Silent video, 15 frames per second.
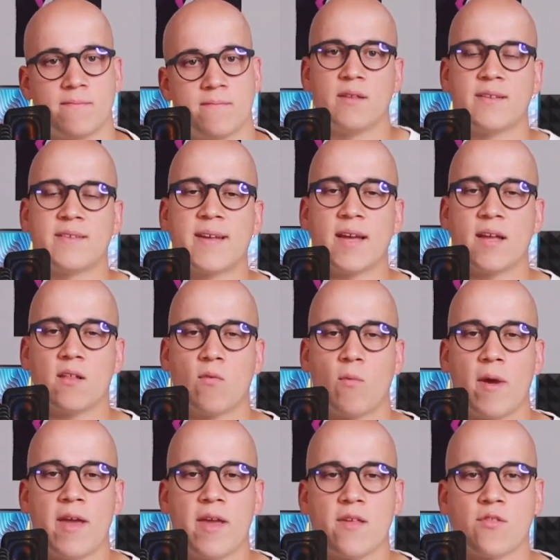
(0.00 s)
The second
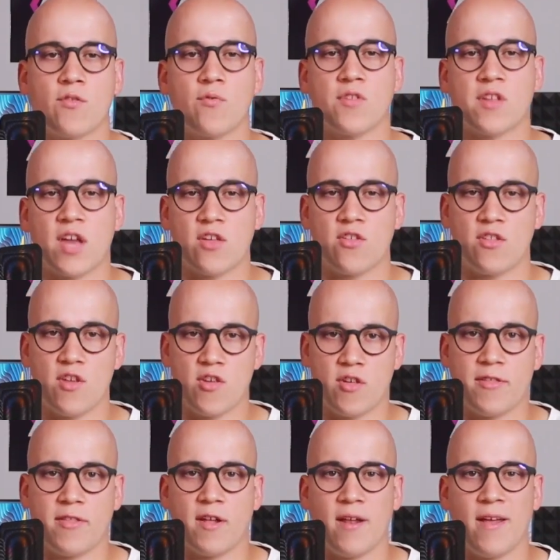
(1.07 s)
way is to sketch
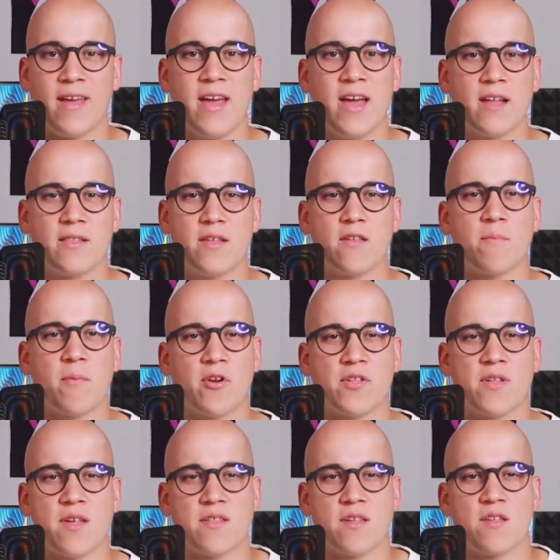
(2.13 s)
digitally. This
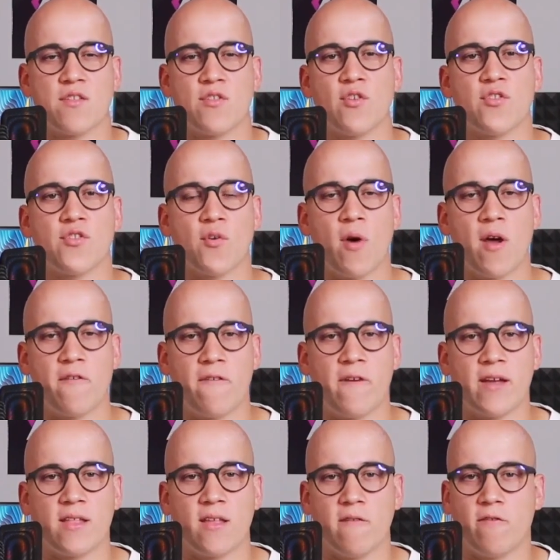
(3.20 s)
process is not so
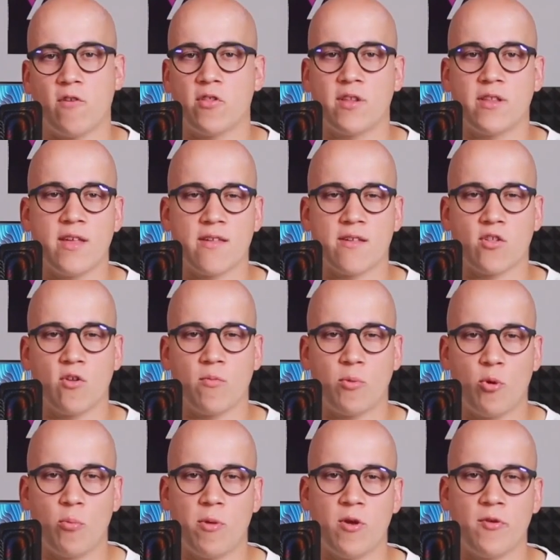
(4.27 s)
effective on the desktop,
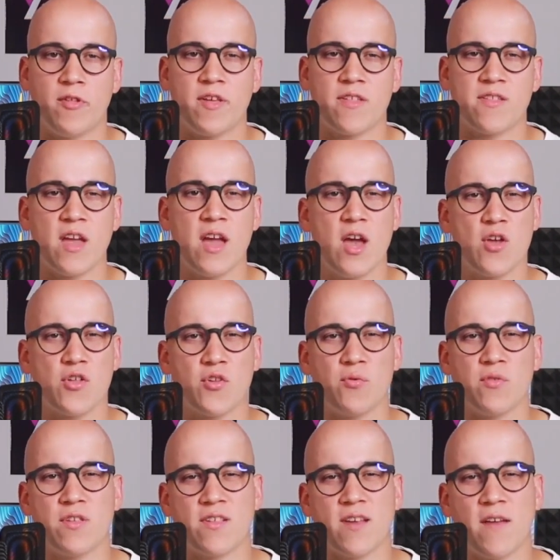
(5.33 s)
to be honest, so
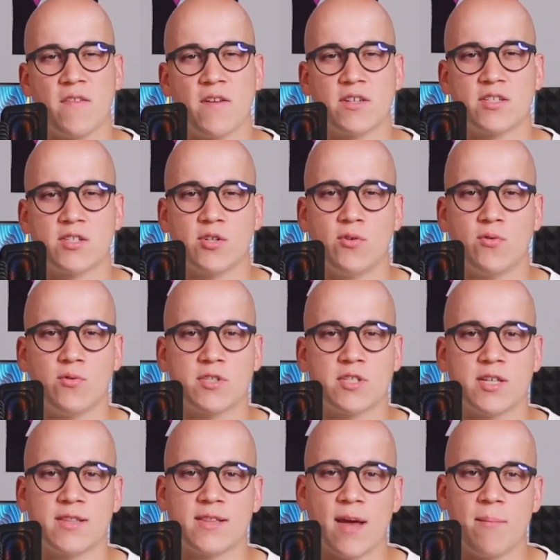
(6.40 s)
designers use
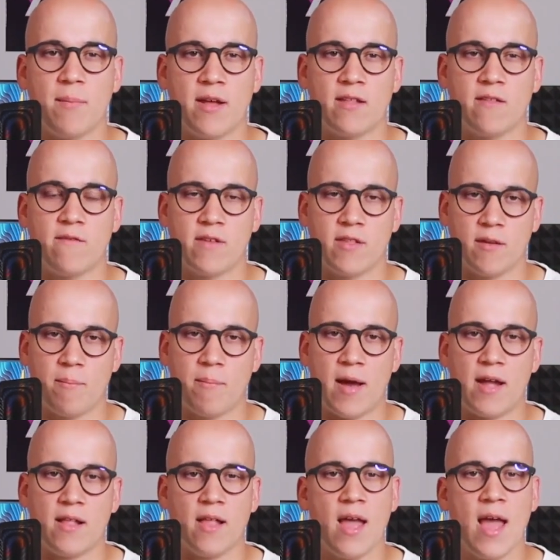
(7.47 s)
a tablet with a
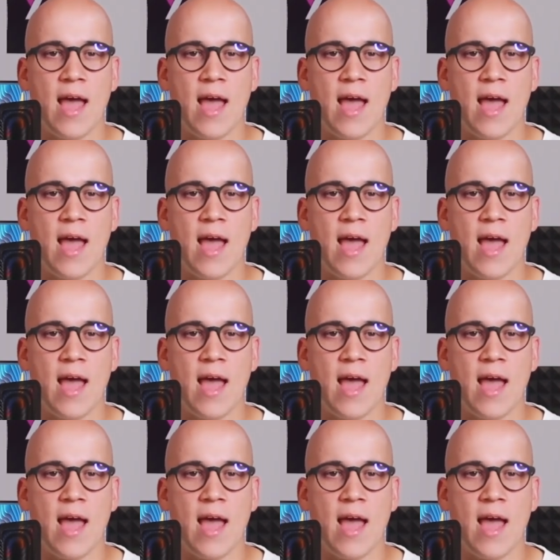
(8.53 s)
pen.